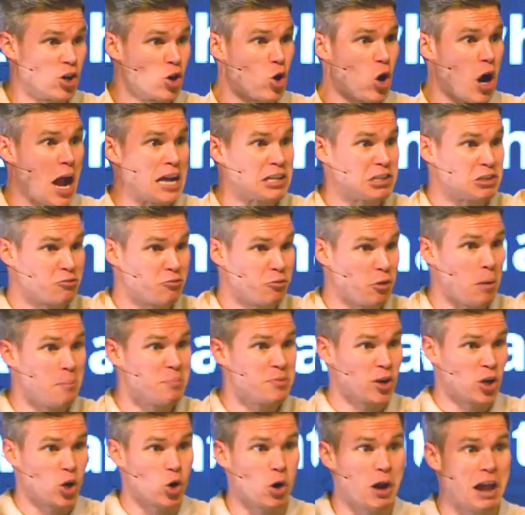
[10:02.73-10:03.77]
Christ from
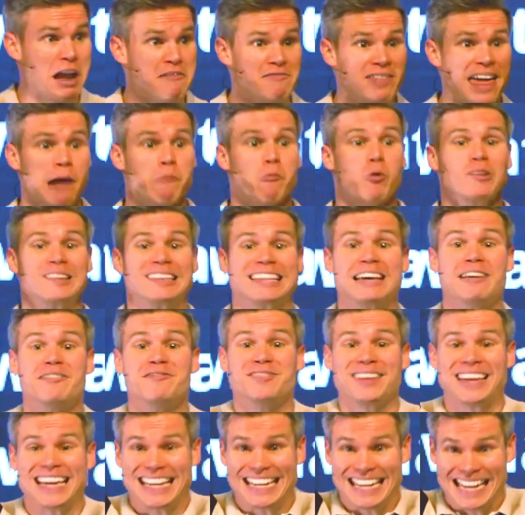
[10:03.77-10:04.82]
the grave that will
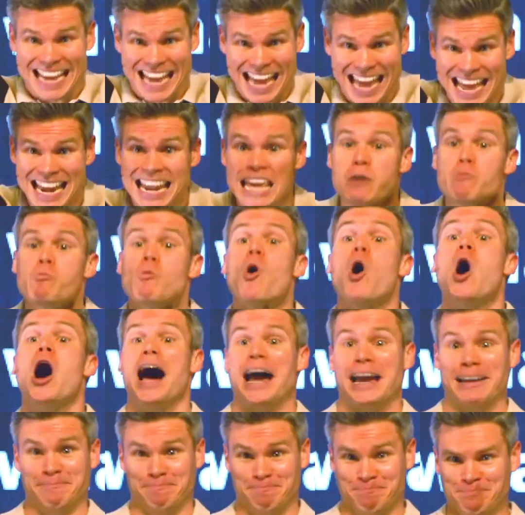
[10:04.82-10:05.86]
live in
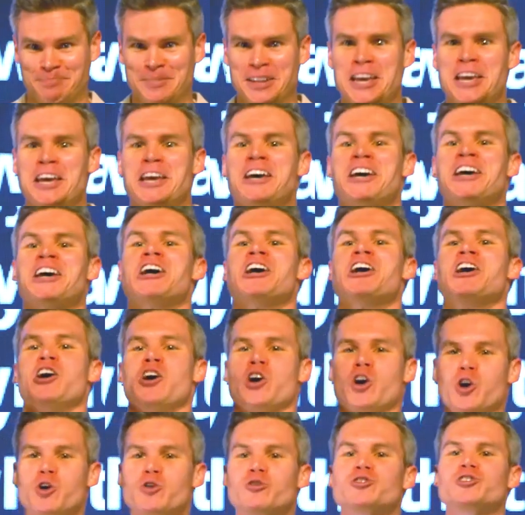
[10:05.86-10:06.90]
anyone
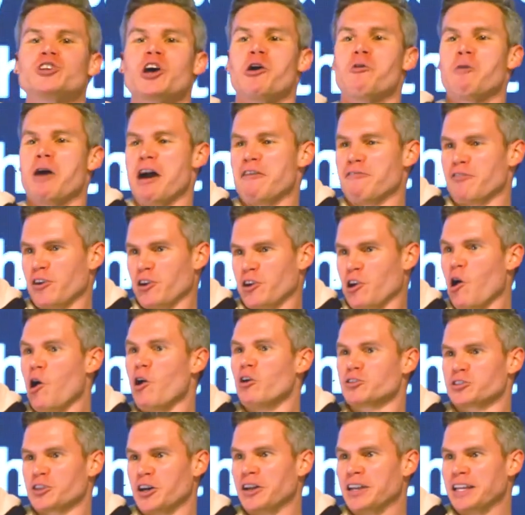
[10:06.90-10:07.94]
whosoever
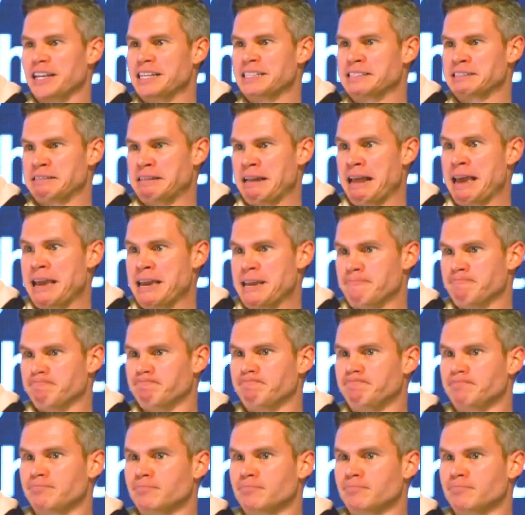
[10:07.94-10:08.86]
calls on his name.